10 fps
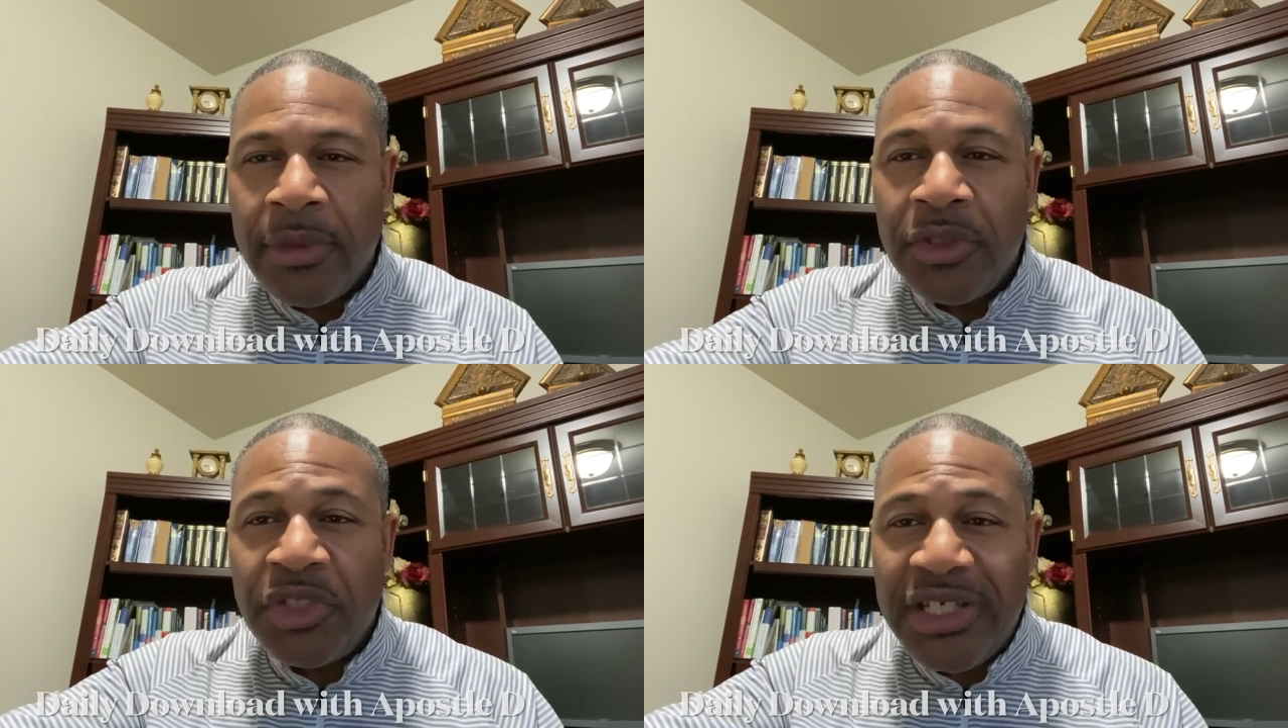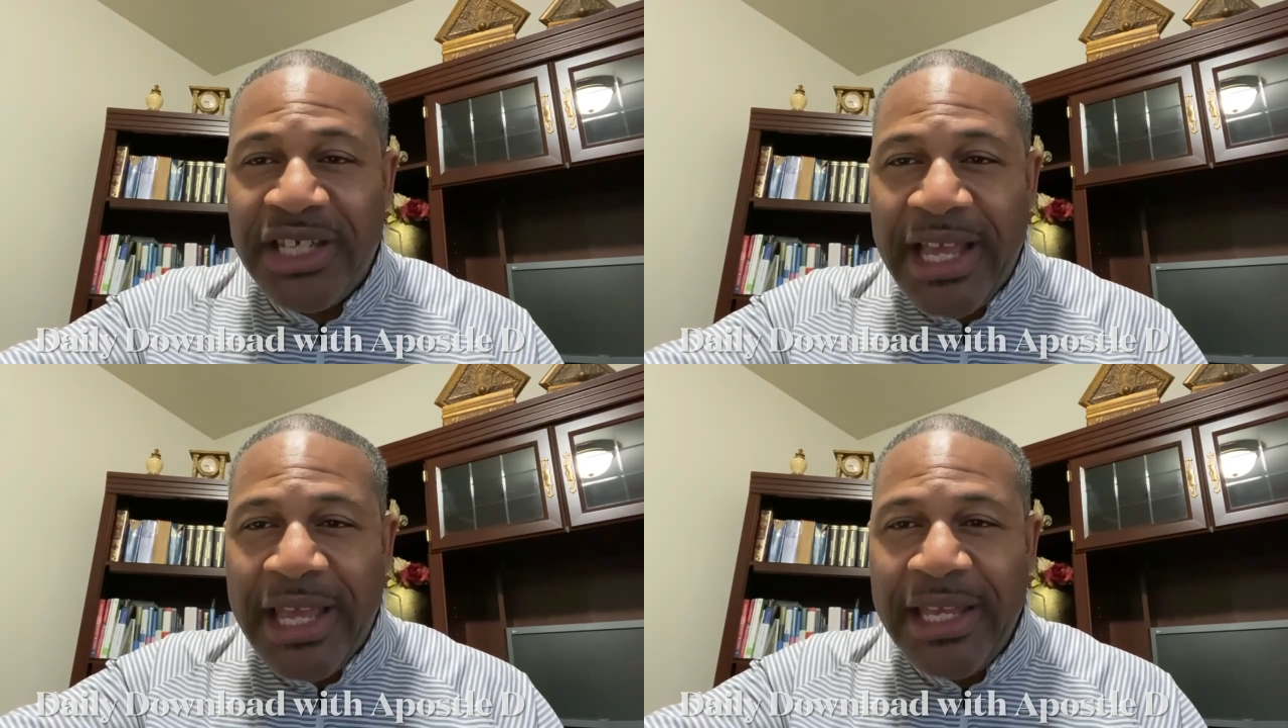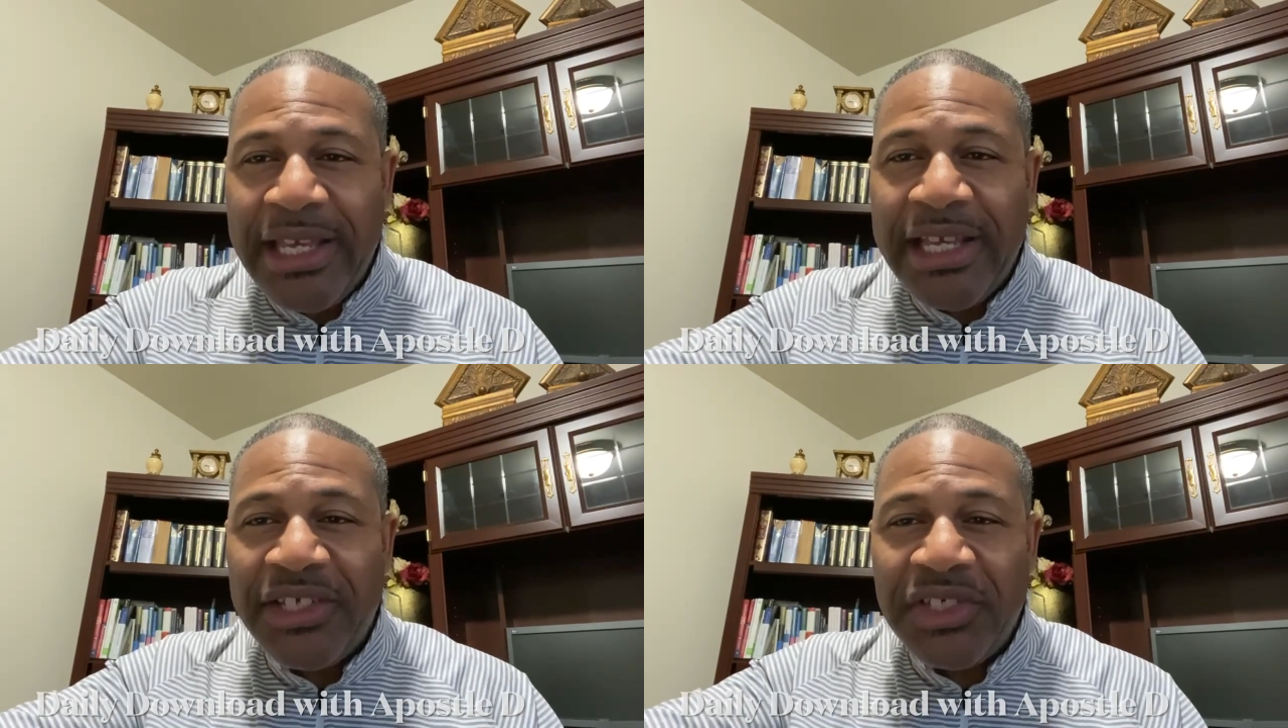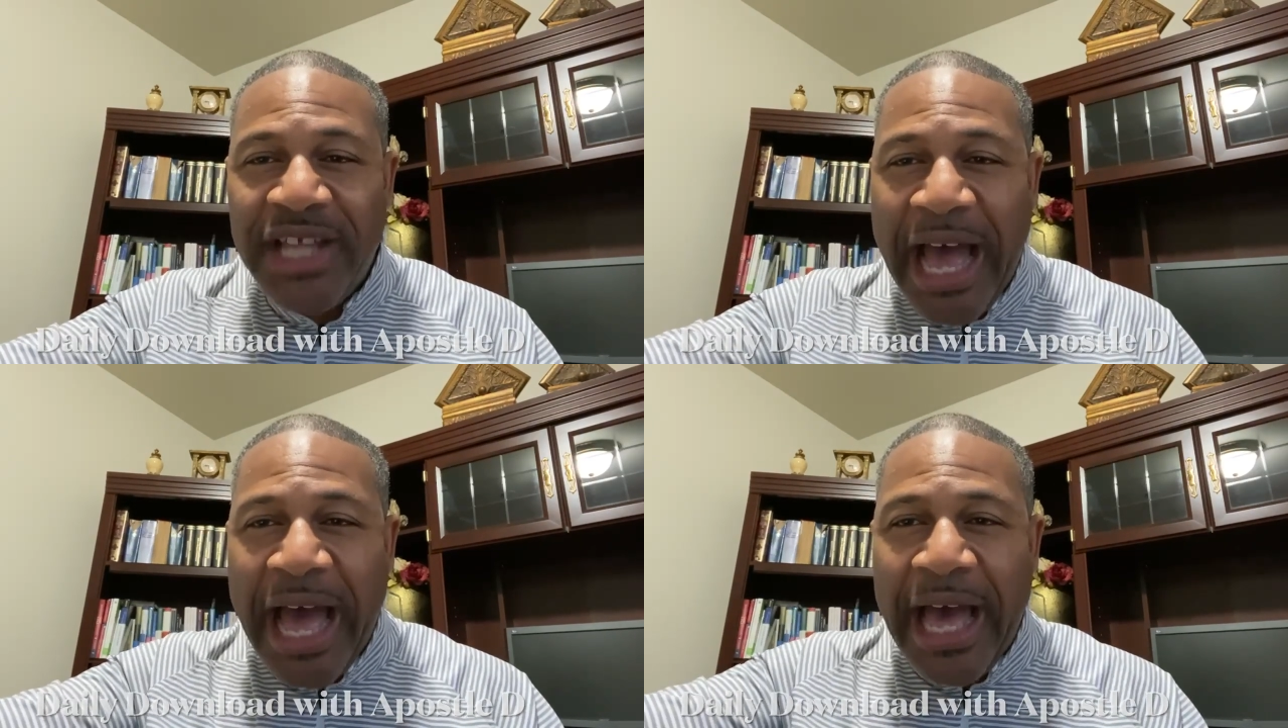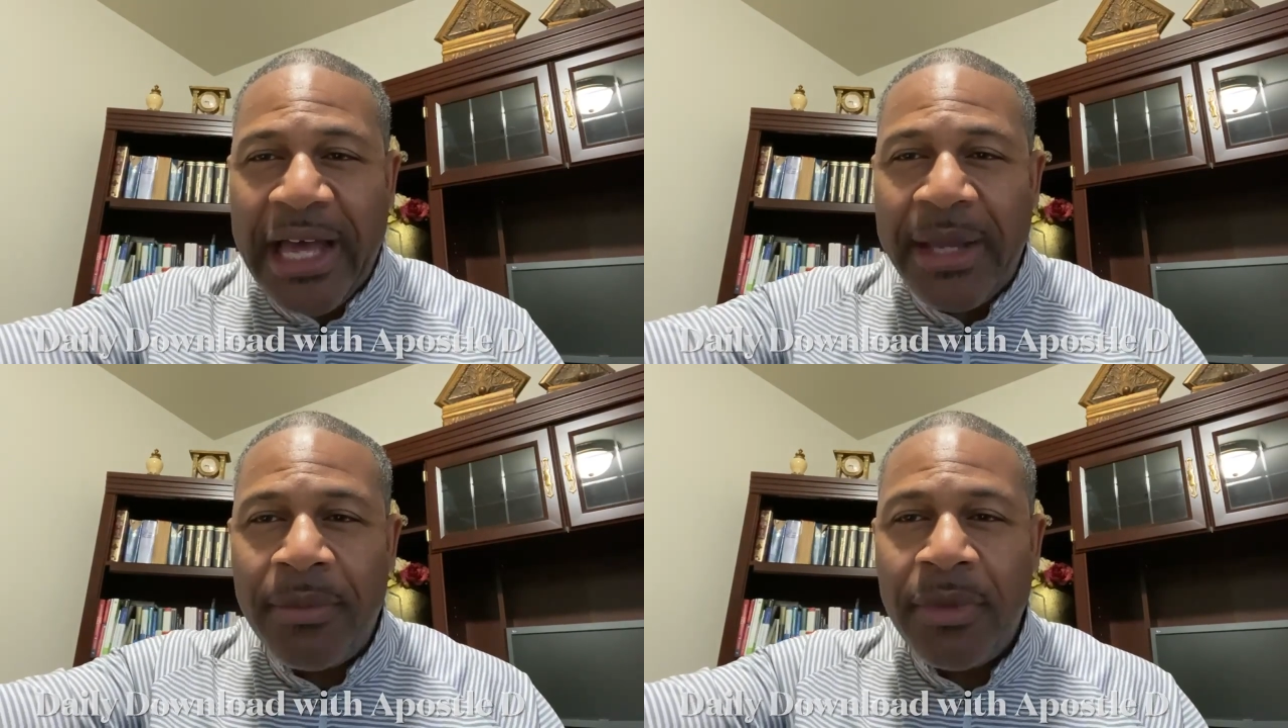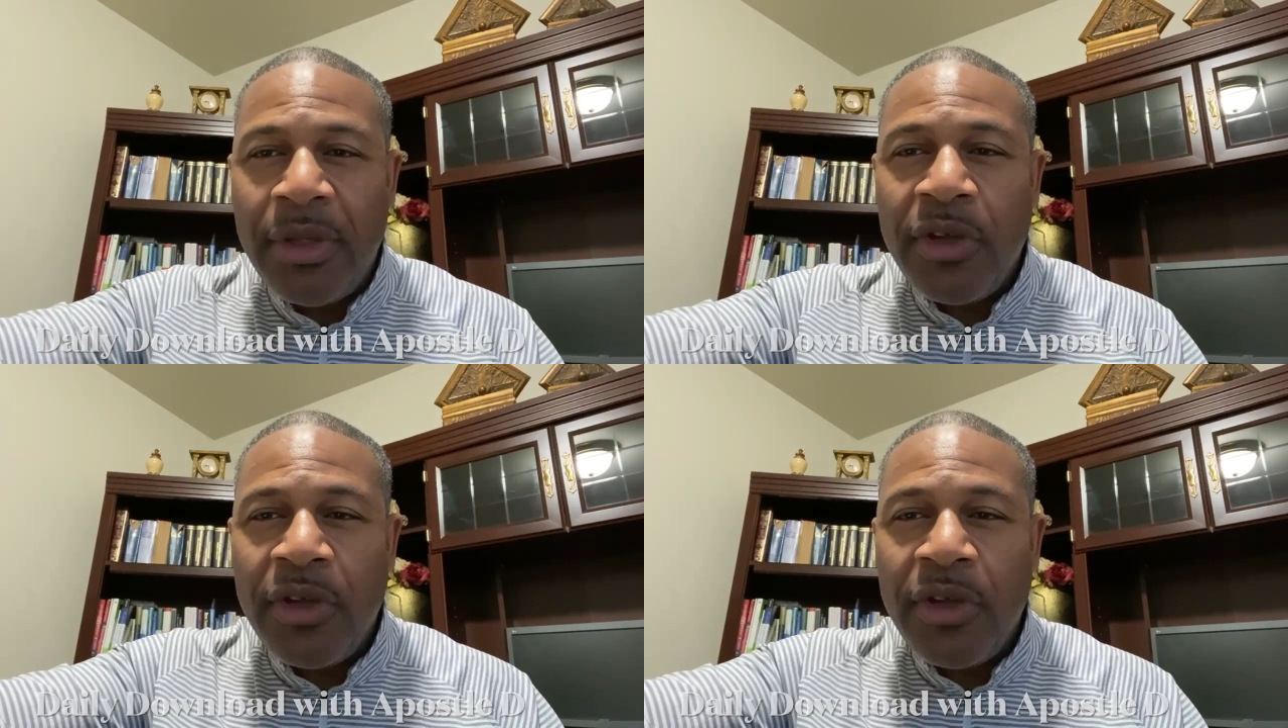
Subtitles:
Today is time